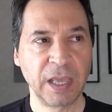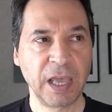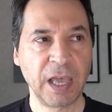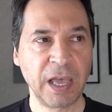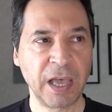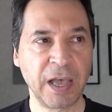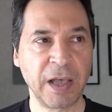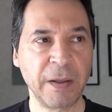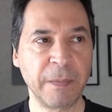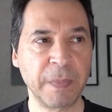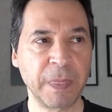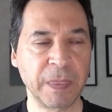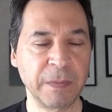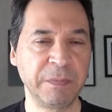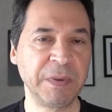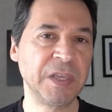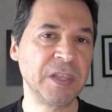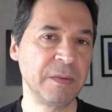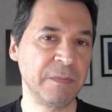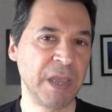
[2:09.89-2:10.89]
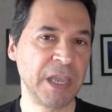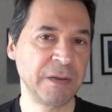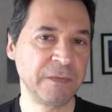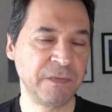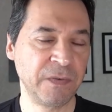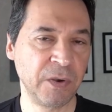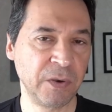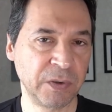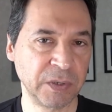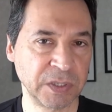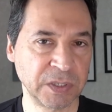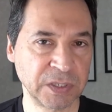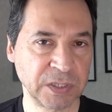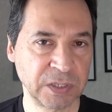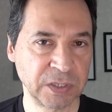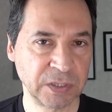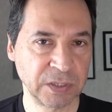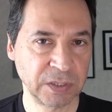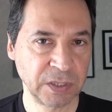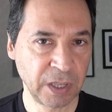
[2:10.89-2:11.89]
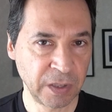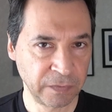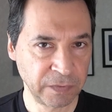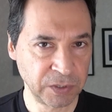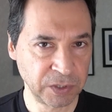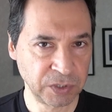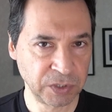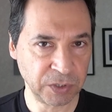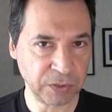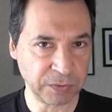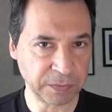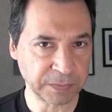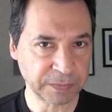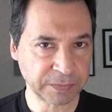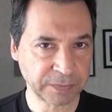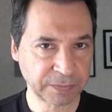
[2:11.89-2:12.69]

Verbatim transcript: um, be the main focus of the shoot.